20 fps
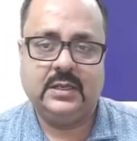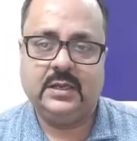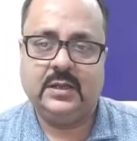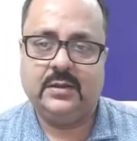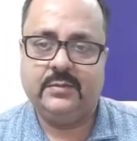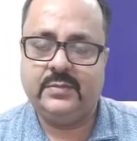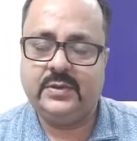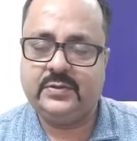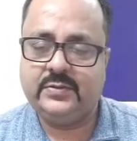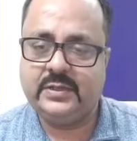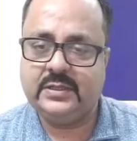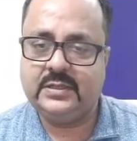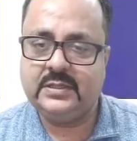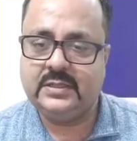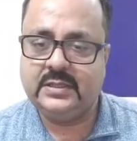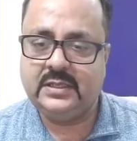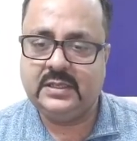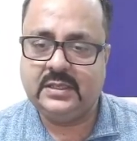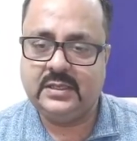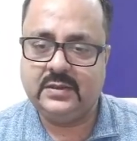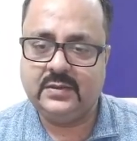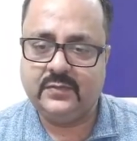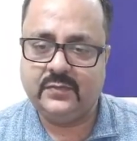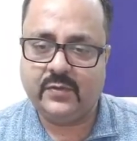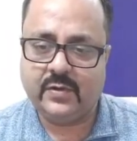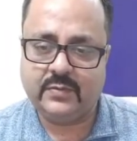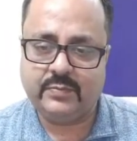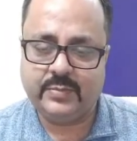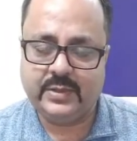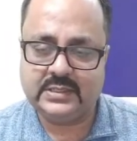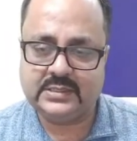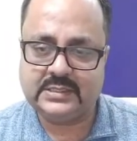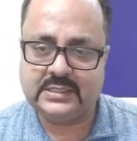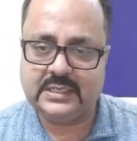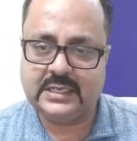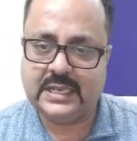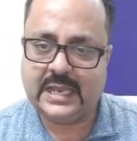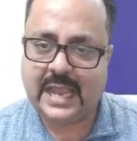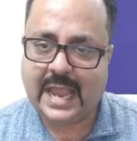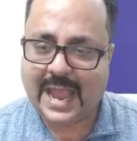between the workpiece
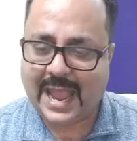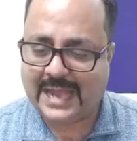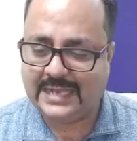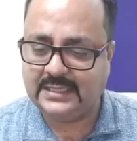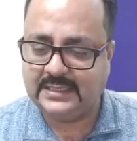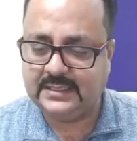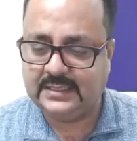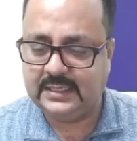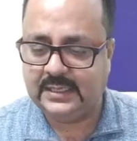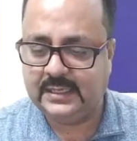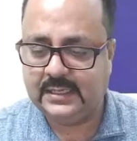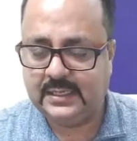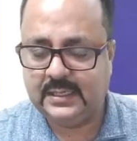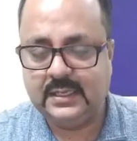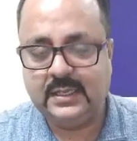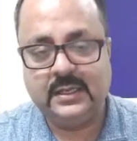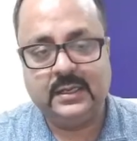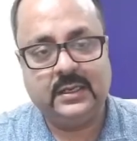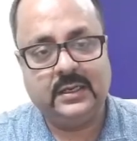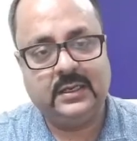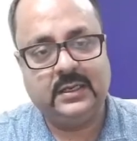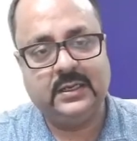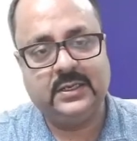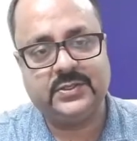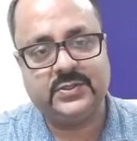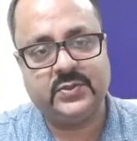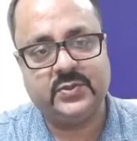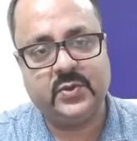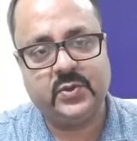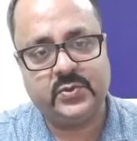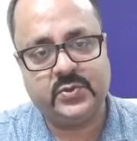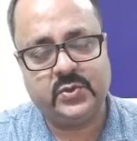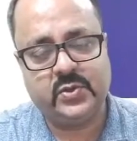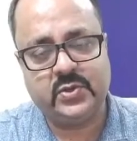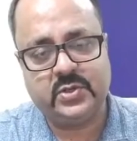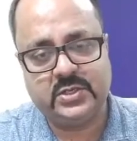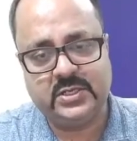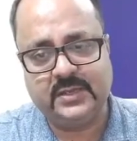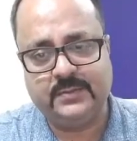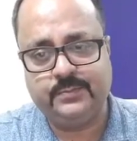and the
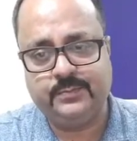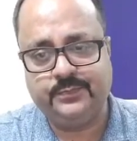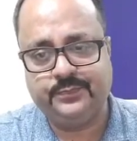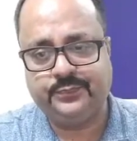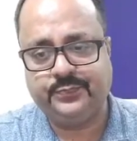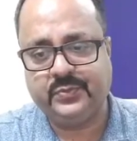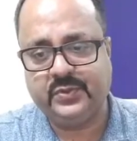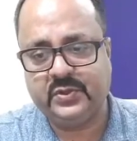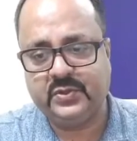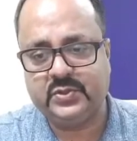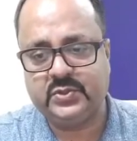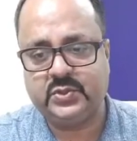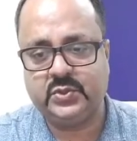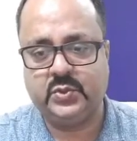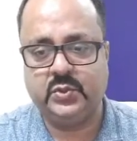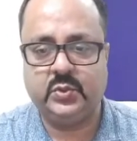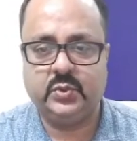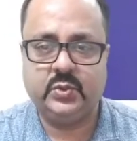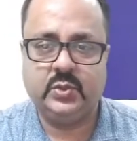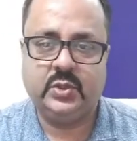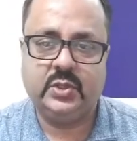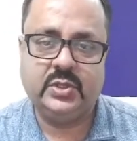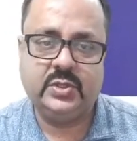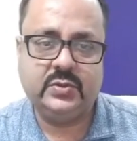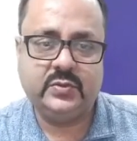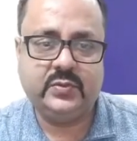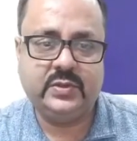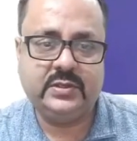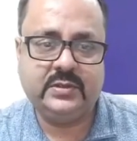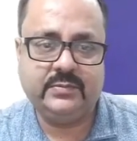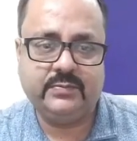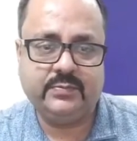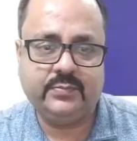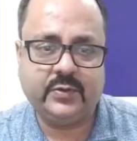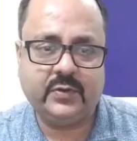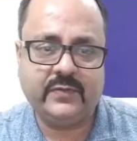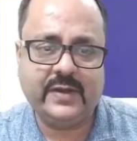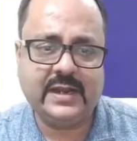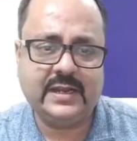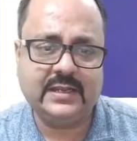sonotrode tip. So we
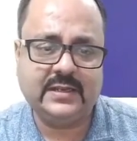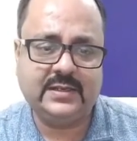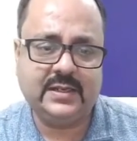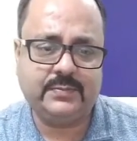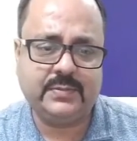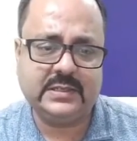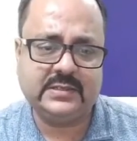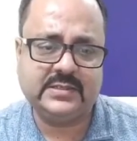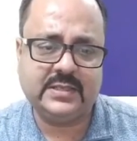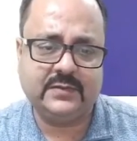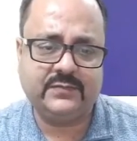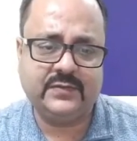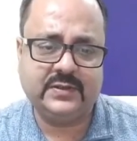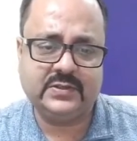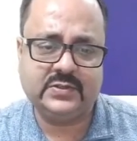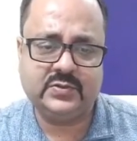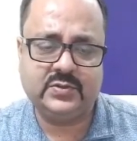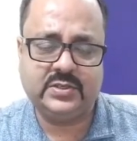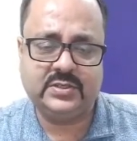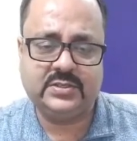provide a gripping surface to the